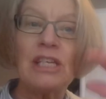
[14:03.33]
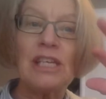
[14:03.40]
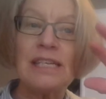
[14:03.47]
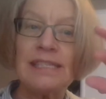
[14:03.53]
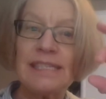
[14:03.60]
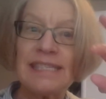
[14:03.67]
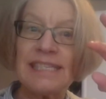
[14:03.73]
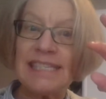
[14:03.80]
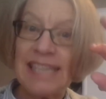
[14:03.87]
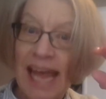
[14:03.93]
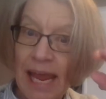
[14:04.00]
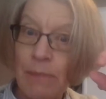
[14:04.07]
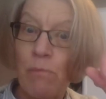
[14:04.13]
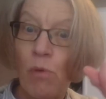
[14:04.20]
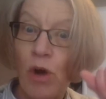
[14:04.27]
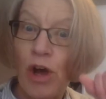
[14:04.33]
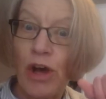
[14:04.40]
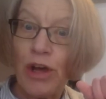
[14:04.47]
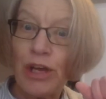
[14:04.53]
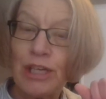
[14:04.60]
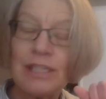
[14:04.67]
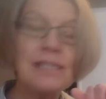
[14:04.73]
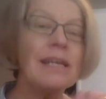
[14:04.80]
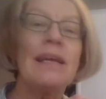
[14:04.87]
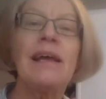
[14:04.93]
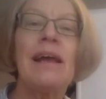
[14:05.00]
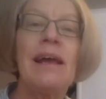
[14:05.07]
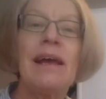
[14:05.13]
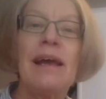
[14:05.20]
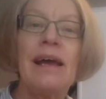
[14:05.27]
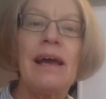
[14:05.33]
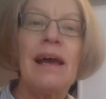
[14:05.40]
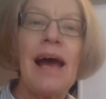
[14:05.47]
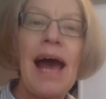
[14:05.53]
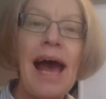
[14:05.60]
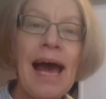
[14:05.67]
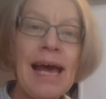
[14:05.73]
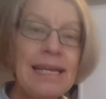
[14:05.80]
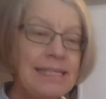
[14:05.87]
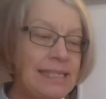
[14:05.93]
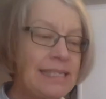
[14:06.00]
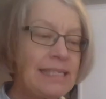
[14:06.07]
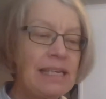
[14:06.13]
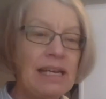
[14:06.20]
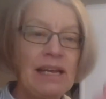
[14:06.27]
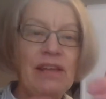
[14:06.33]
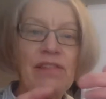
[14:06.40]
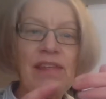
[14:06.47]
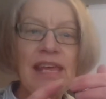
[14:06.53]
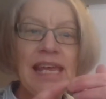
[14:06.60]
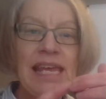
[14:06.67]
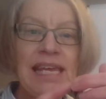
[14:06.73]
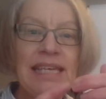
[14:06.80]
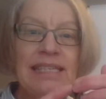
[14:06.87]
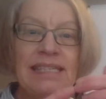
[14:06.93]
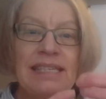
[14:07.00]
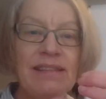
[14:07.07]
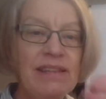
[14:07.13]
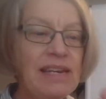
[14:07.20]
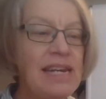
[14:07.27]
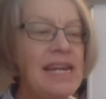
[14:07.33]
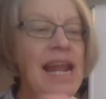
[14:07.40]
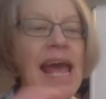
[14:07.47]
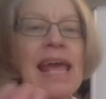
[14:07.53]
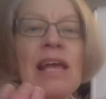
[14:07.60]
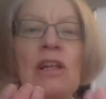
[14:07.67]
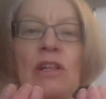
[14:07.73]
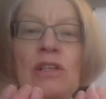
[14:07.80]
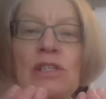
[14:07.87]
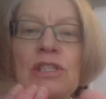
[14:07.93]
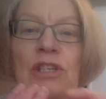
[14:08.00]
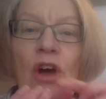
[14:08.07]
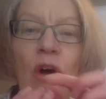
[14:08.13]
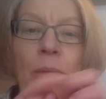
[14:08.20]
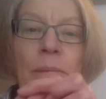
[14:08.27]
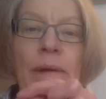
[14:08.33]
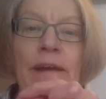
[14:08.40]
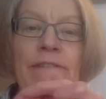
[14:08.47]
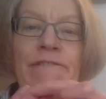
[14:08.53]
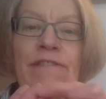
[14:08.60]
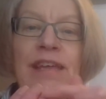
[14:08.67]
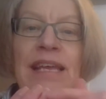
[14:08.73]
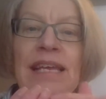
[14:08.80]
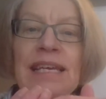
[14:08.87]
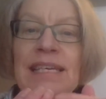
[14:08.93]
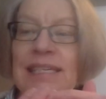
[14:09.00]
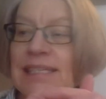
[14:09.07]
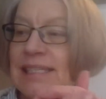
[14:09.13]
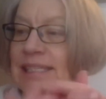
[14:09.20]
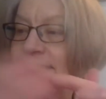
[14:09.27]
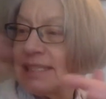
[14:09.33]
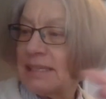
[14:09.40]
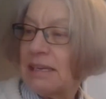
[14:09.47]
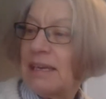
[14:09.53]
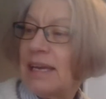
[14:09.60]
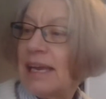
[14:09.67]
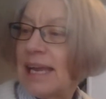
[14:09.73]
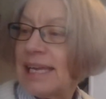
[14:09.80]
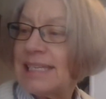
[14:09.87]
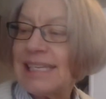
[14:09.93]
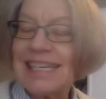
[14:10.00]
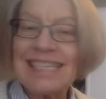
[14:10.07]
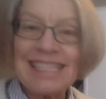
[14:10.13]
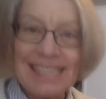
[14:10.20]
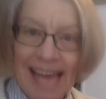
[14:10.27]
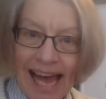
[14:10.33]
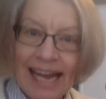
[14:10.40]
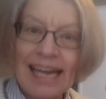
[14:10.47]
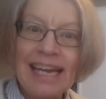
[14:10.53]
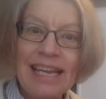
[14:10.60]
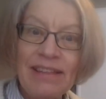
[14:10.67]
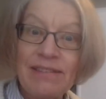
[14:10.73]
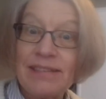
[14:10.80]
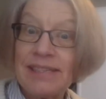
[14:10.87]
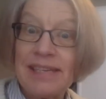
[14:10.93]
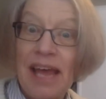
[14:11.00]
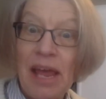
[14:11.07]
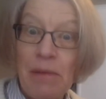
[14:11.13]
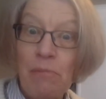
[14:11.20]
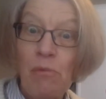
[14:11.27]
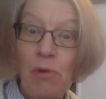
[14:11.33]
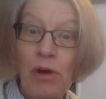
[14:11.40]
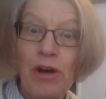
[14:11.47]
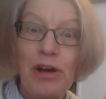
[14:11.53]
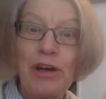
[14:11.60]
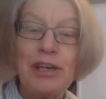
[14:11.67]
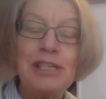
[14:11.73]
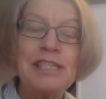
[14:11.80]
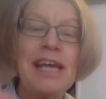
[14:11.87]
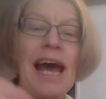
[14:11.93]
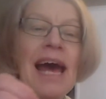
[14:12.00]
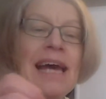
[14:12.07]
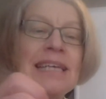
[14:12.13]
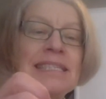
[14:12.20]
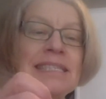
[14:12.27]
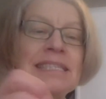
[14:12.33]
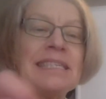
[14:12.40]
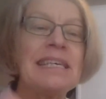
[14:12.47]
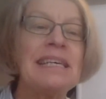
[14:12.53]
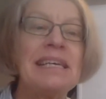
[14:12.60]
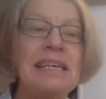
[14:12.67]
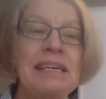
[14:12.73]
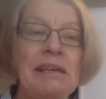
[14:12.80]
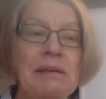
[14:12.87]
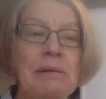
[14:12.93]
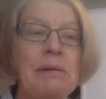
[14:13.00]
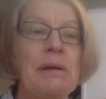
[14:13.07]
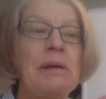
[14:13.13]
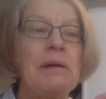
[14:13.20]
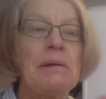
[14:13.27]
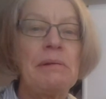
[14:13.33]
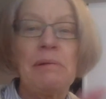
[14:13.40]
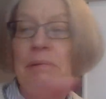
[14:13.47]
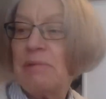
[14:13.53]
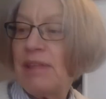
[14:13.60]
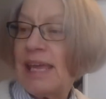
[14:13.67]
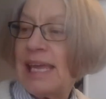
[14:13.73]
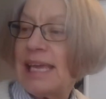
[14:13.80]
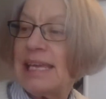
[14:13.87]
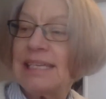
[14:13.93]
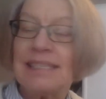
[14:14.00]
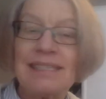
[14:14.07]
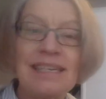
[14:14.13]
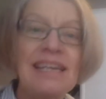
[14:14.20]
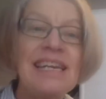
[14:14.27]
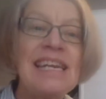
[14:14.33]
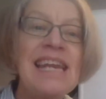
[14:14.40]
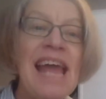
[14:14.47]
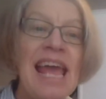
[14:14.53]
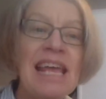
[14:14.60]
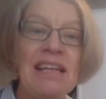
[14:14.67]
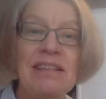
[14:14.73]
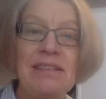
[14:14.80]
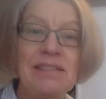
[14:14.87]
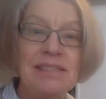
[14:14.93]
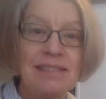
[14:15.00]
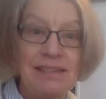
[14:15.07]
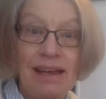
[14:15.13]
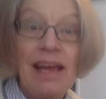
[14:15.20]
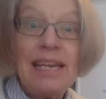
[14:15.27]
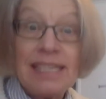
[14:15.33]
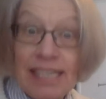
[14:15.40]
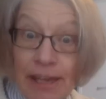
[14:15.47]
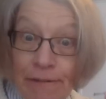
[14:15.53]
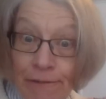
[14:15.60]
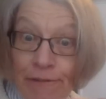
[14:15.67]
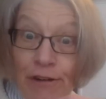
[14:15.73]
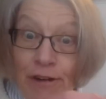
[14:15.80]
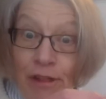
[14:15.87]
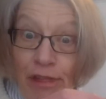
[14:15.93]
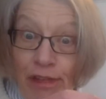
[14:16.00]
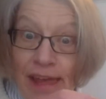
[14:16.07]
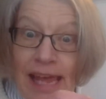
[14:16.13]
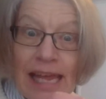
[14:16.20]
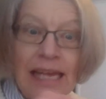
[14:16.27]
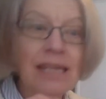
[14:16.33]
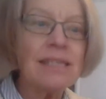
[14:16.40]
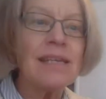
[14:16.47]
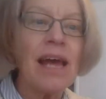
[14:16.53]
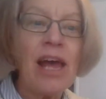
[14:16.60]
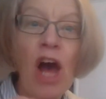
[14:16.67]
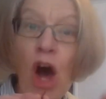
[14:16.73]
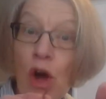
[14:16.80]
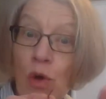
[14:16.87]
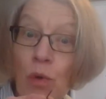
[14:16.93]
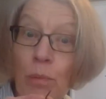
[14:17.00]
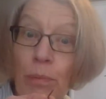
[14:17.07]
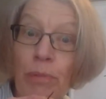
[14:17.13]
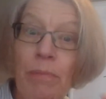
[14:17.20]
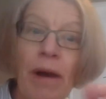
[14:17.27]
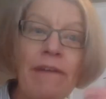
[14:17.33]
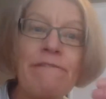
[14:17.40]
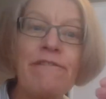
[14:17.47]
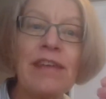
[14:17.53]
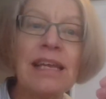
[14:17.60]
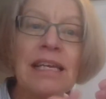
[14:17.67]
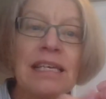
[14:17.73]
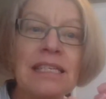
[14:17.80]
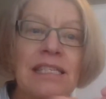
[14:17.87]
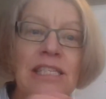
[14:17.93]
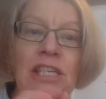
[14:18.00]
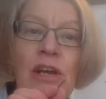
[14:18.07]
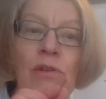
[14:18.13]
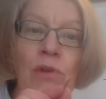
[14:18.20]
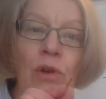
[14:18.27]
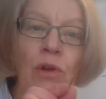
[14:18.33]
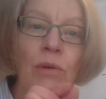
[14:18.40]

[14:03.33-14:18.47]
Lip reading: It's the same word as these, the nails on my fingers. It's exactly the same word as these, nails. Different things. I hope my fingernails don't